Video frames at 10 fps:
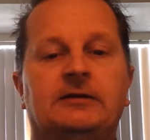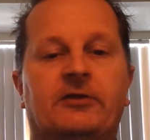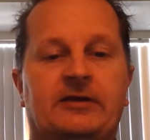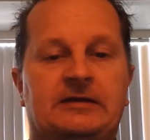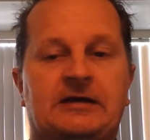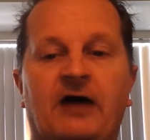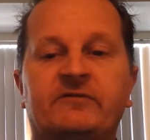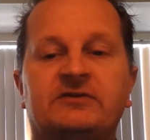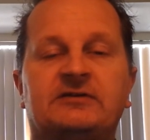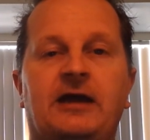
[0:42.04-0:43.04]
Now they can
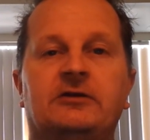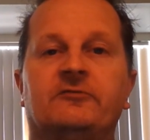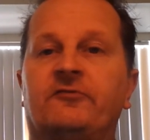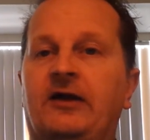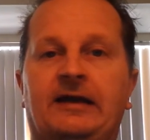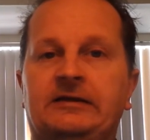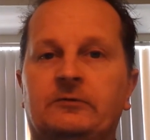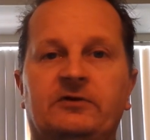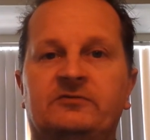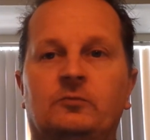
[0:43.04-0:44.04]
confiscate it for any
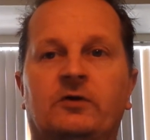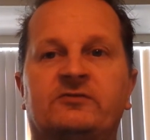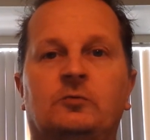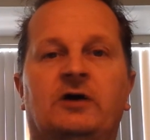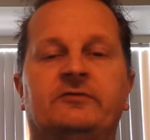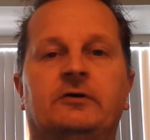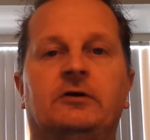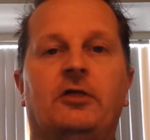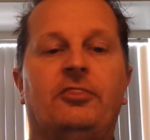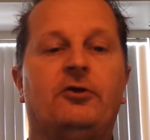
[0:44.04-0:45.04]
reason
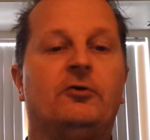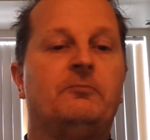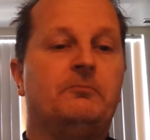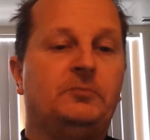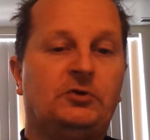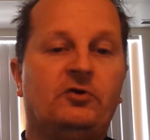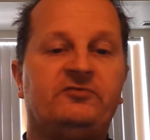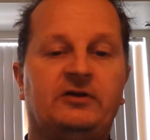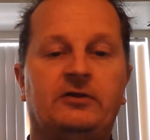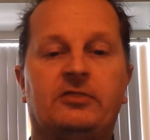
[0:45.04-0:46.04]
whatsoever. They're
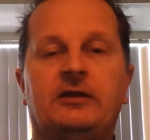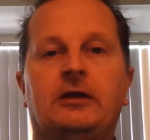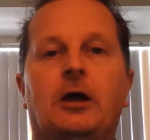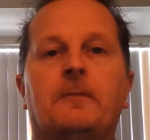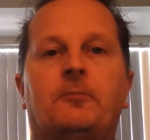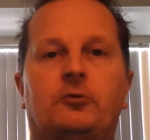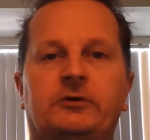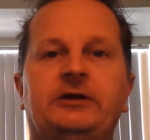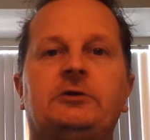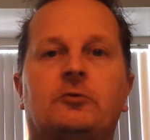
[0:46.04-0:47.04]
using the
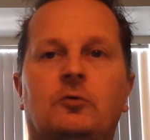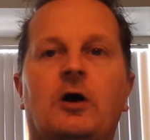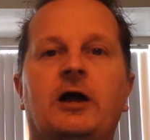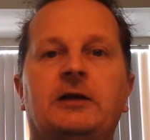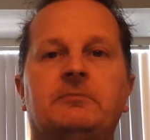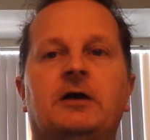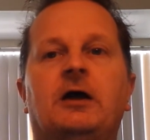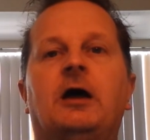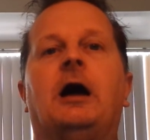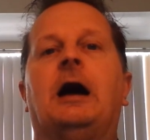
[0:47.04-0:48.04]
pre-crime
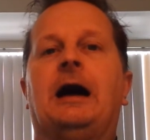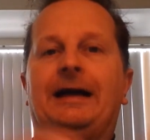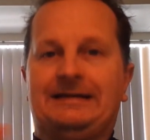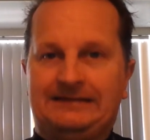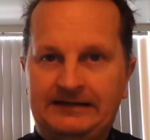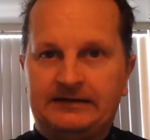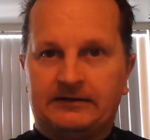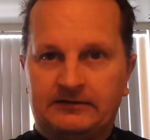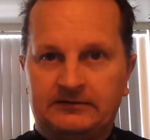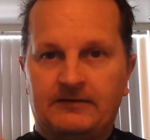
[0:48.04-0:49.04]

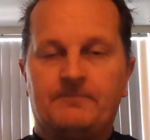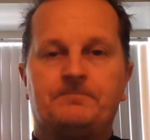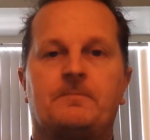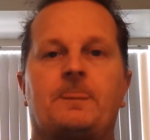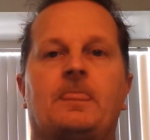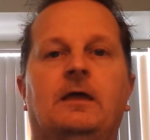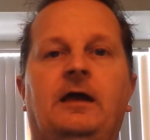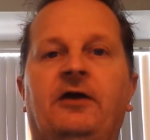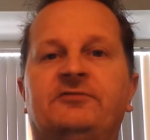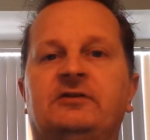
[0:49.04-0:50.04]
idea
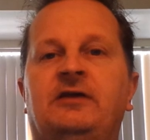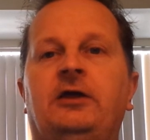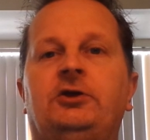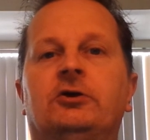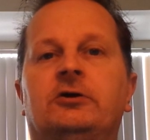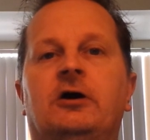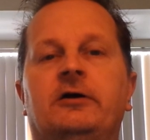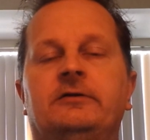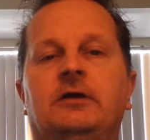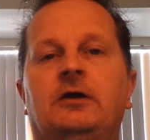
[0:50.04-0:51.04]
as to take your
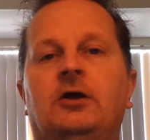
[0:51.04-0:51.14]
gun.